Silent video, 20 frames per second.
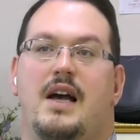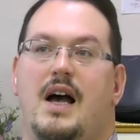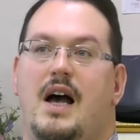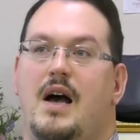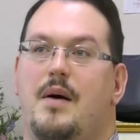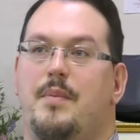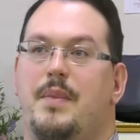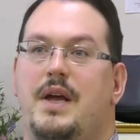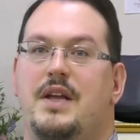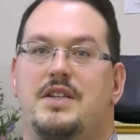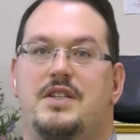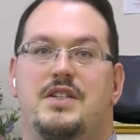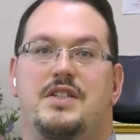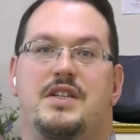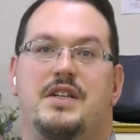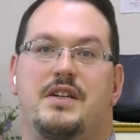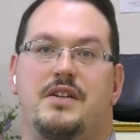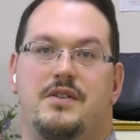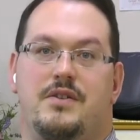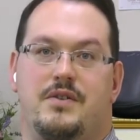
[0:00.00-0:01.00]
Uh, Meiji
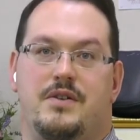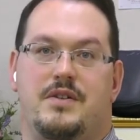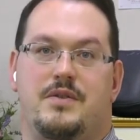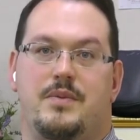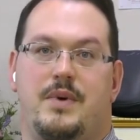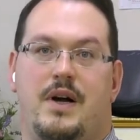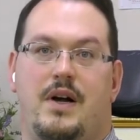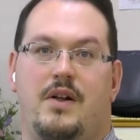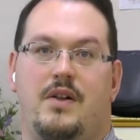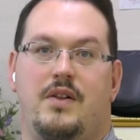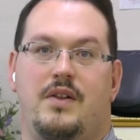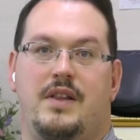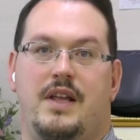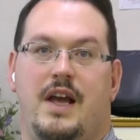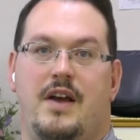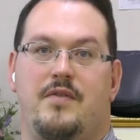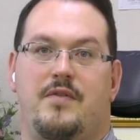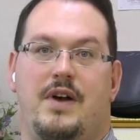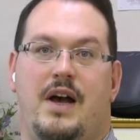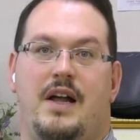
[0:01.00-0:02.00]
Jingu as well. They
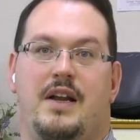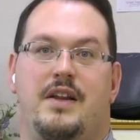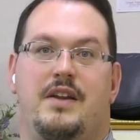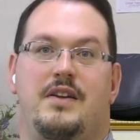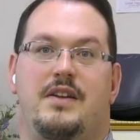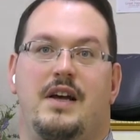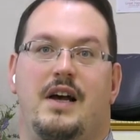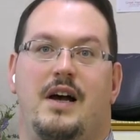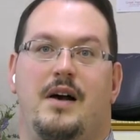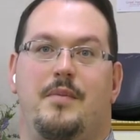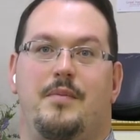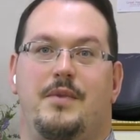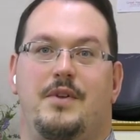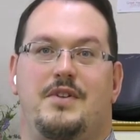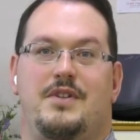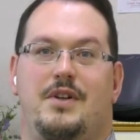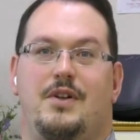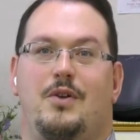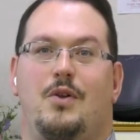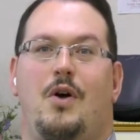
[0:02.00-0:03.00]
have added. Um,
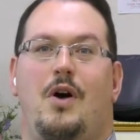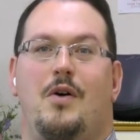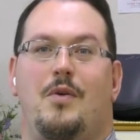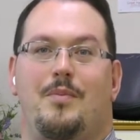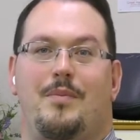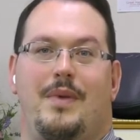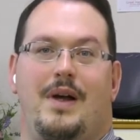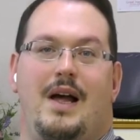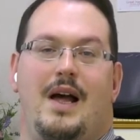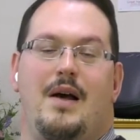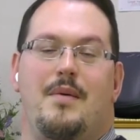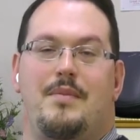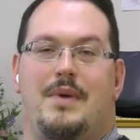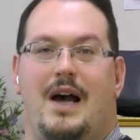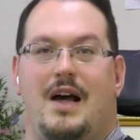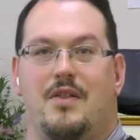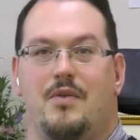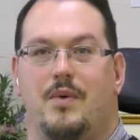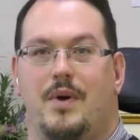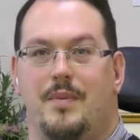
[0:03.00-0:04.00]
there's a long
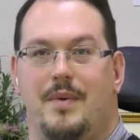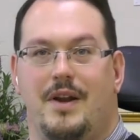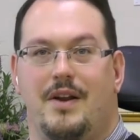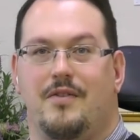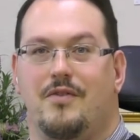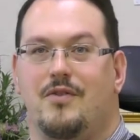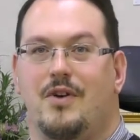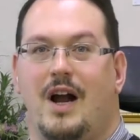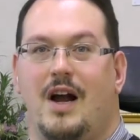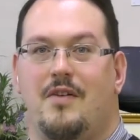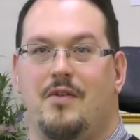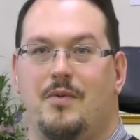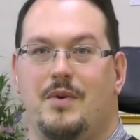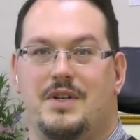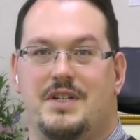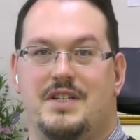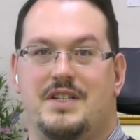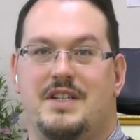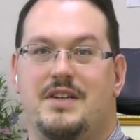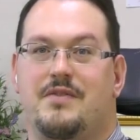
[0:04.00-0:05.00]
pathway made of gravel,
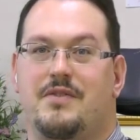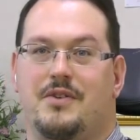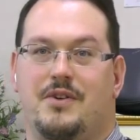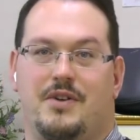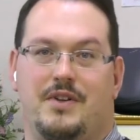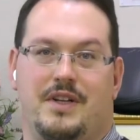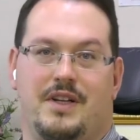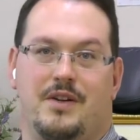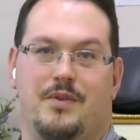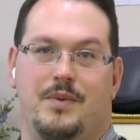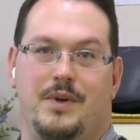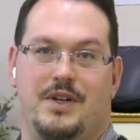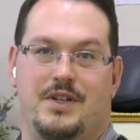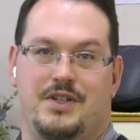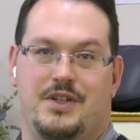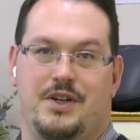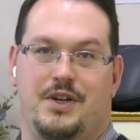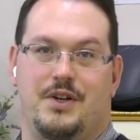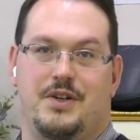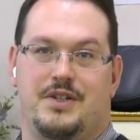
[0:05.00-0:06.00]
which is difficult in a
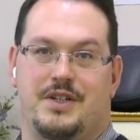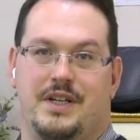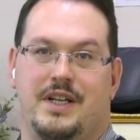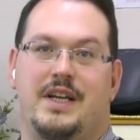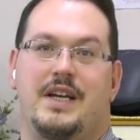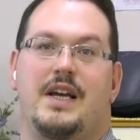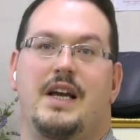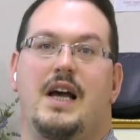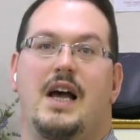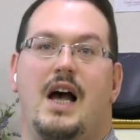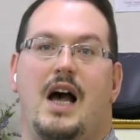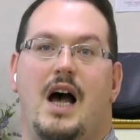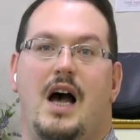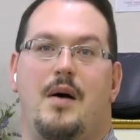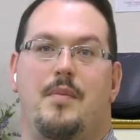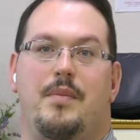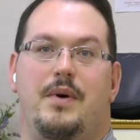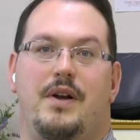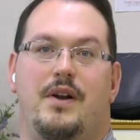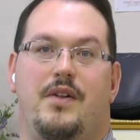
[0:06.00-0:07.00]
wheelchair usually.
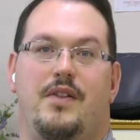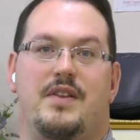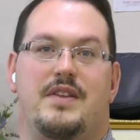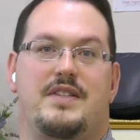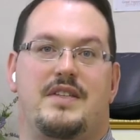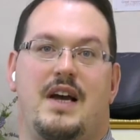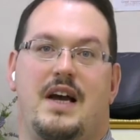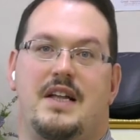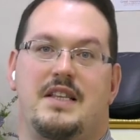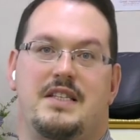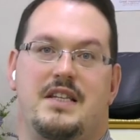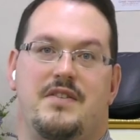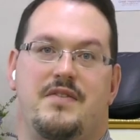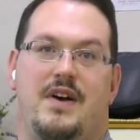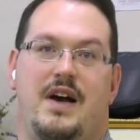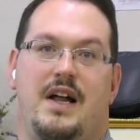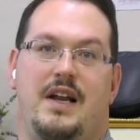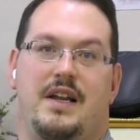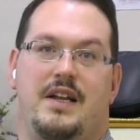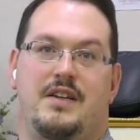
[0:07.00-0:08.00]
Um, but on the sides, they've
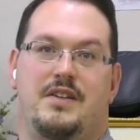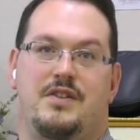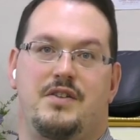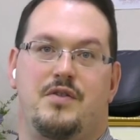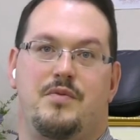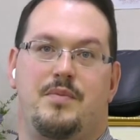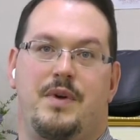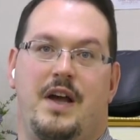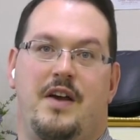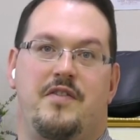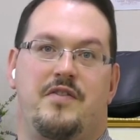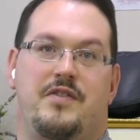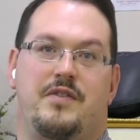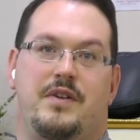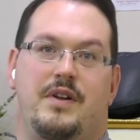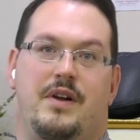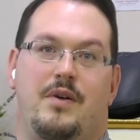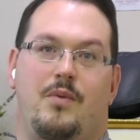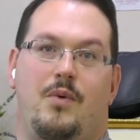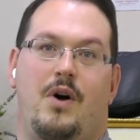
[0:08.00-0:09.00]
added new
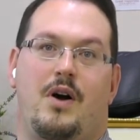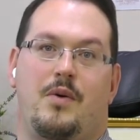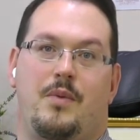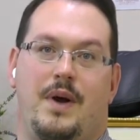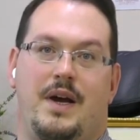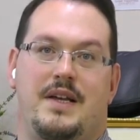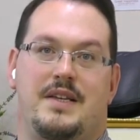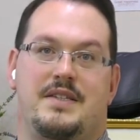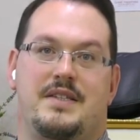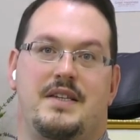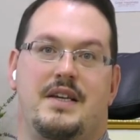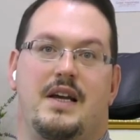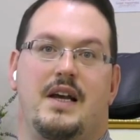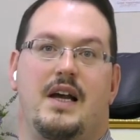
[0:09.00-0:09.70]
paved walkways.